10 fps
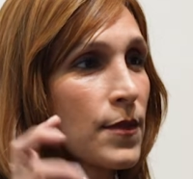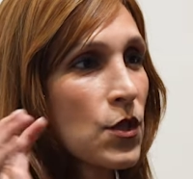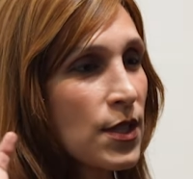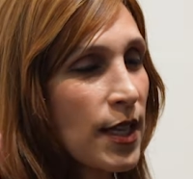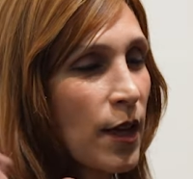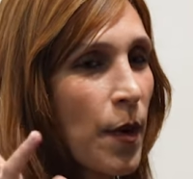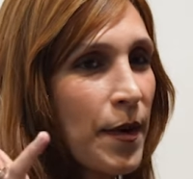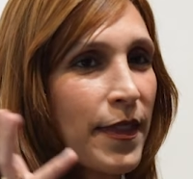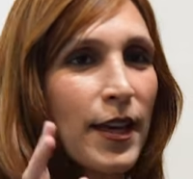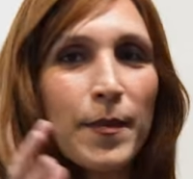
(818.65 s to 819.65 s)
Just take a
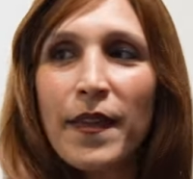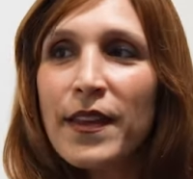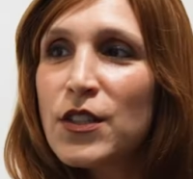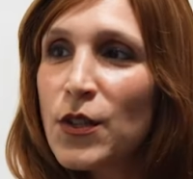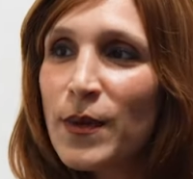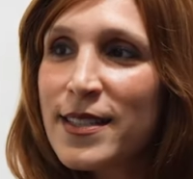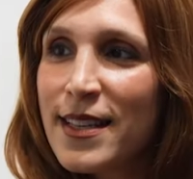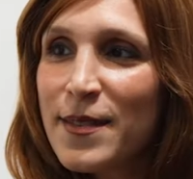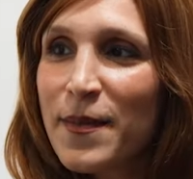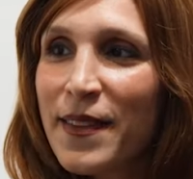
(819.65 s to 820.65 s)
moment and think about that. Did you want to
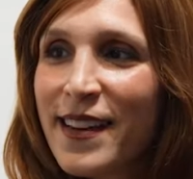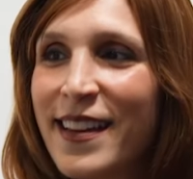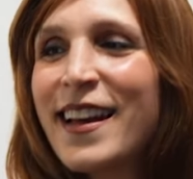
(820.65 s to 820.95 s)
say something?